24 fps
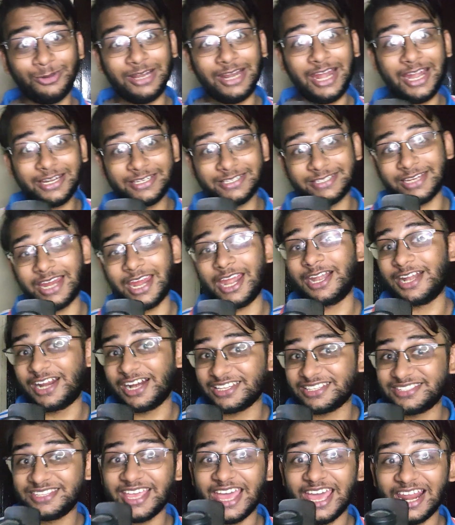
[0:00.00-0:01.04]
let's
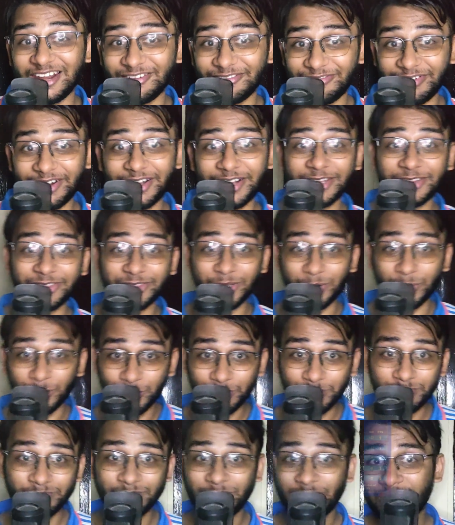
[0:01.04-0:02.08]
address the elephant in the
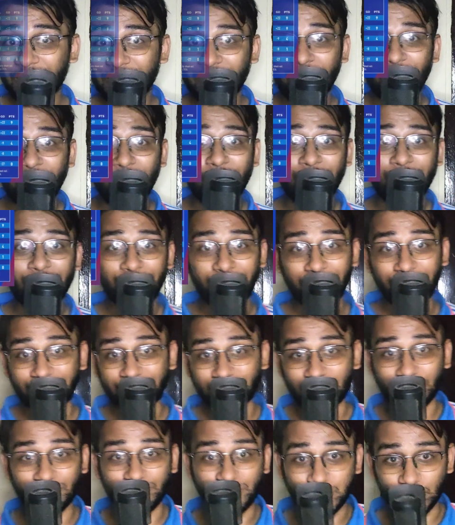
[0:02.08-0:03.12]
room.
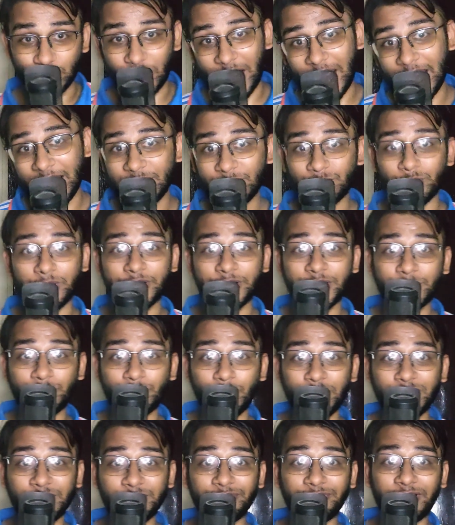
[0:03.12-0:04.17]
5th of July
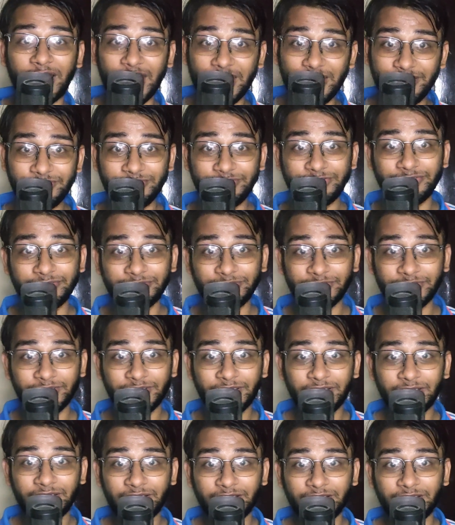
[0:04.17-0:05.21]
2025,
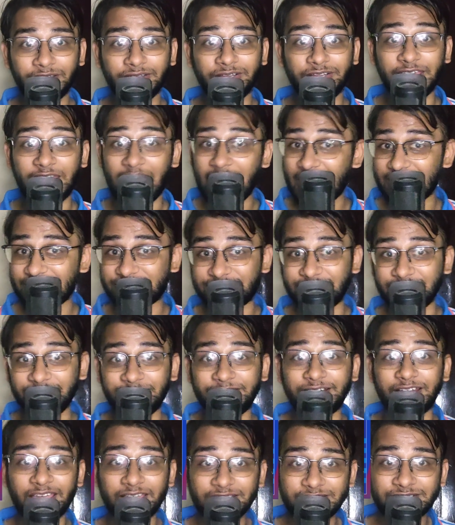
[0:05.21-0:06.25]
the
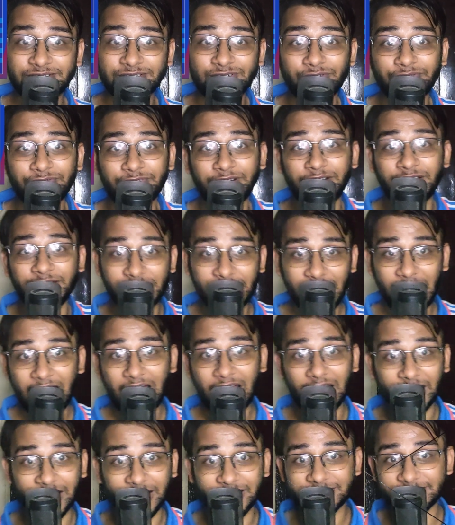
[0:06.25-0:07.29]
acid test of India
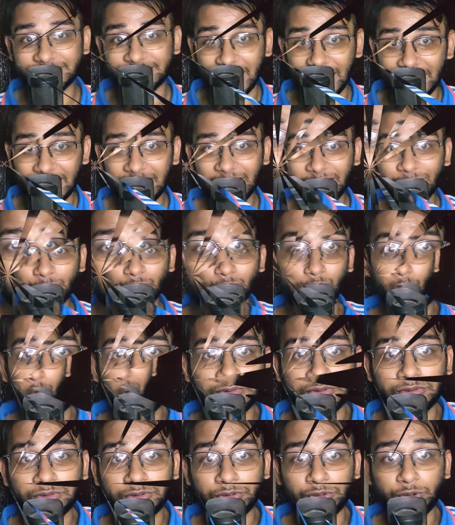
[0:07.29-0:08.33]
against Thailand
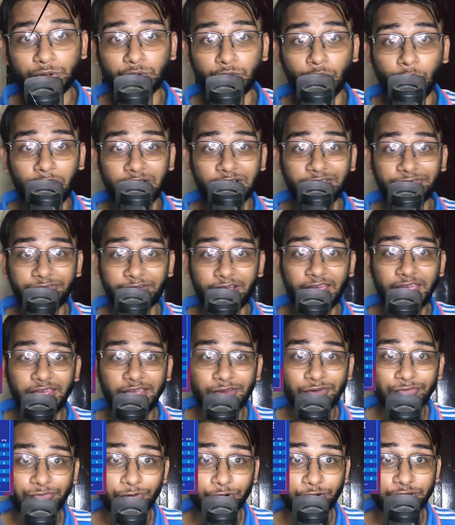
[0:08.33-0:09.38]
to qualify
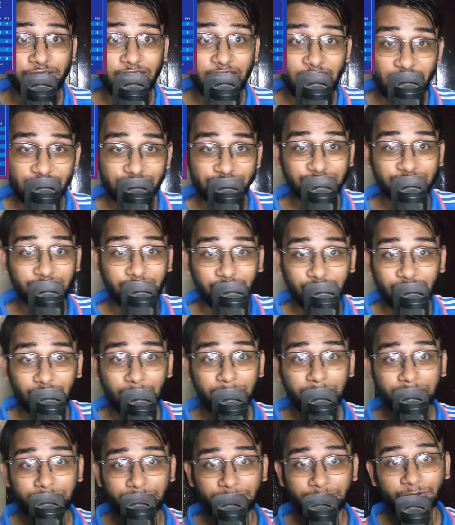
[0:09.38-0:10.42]
for the Asian
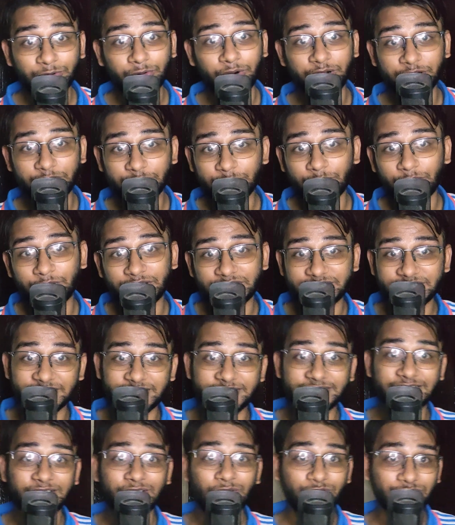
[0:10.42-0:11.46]
Cup
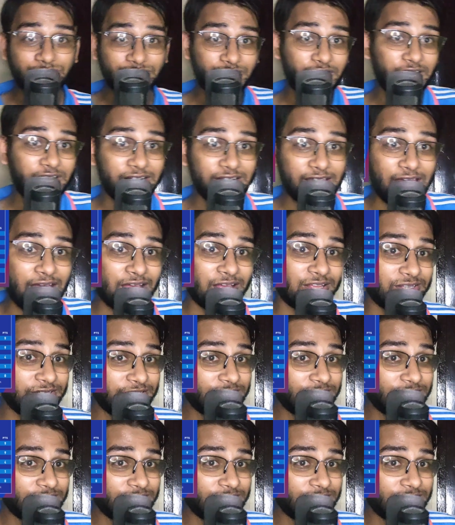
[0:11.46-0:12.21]
2026 in Australia.